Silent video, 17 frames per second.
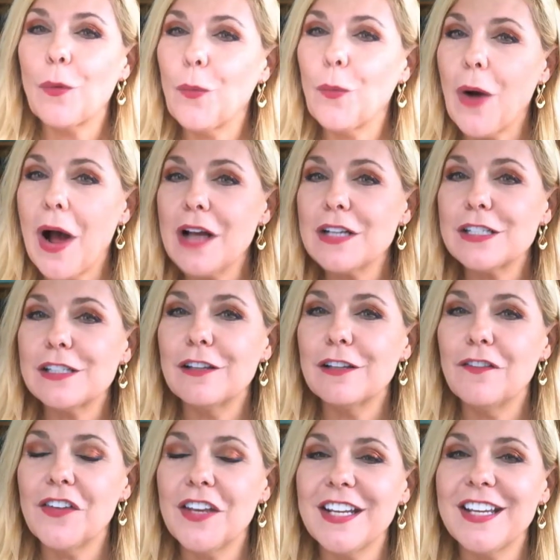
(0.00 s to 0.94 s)
watch the
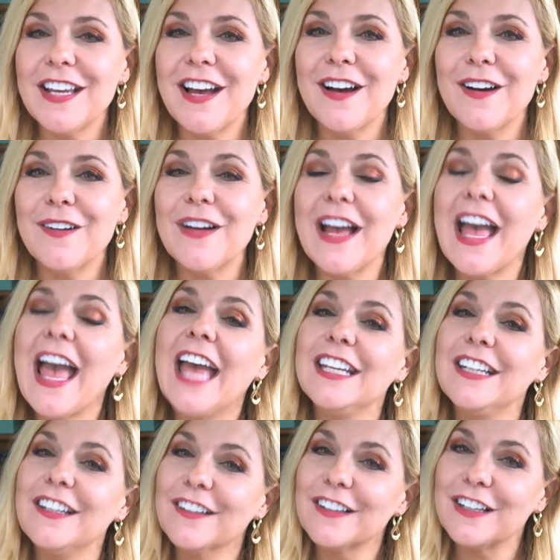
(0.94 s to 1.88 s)
video,
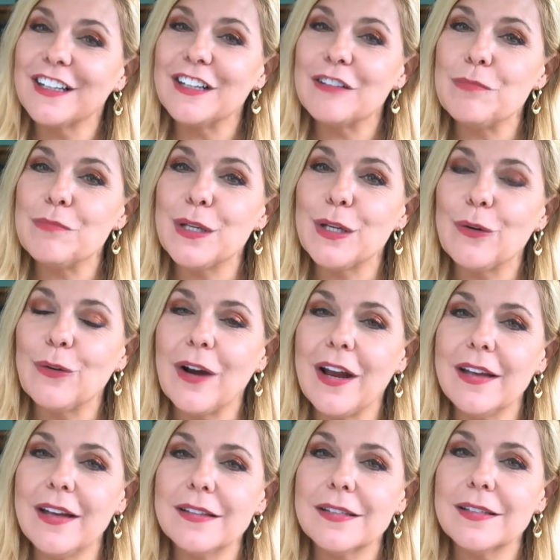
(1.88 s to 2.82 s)
and you're going to be
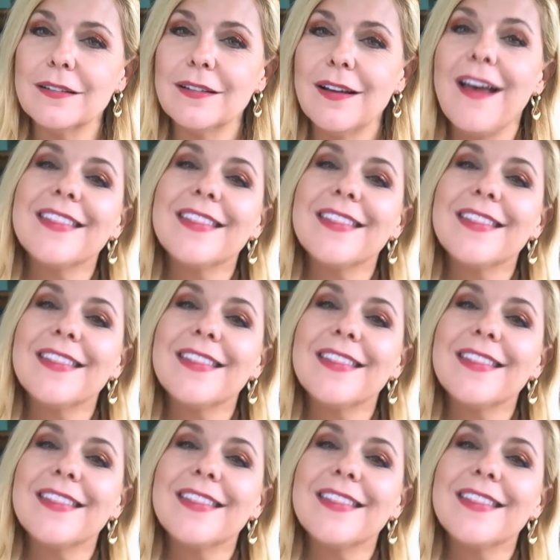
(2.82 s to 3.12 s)
great.